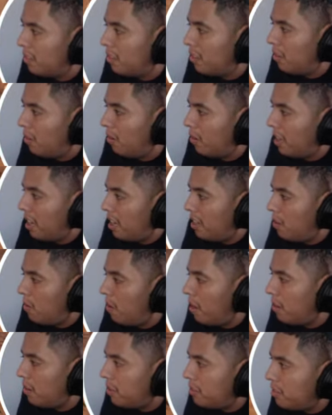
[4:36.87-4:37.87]
Okay, I know
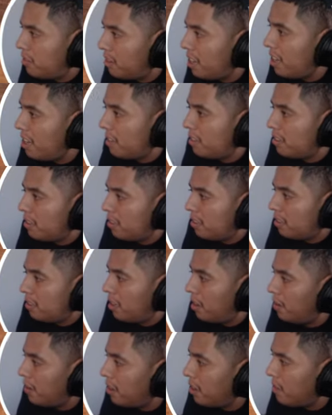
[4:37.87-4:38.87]
how to do that.
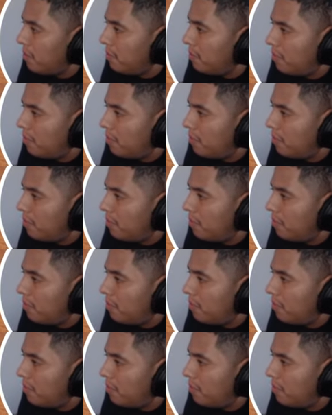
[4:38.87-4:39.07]
There you go.